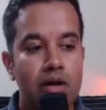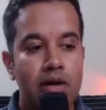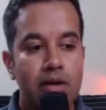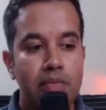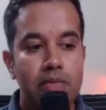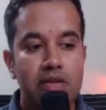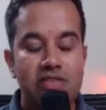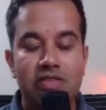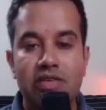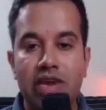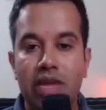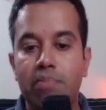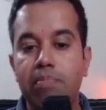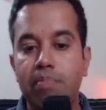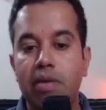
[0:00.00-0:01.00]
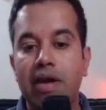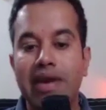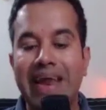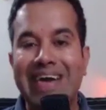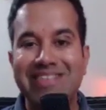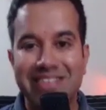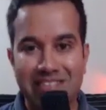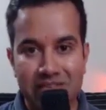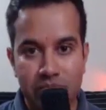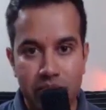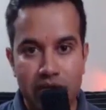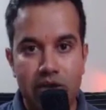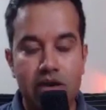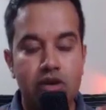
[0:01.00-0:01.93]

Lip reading: this deep an assessment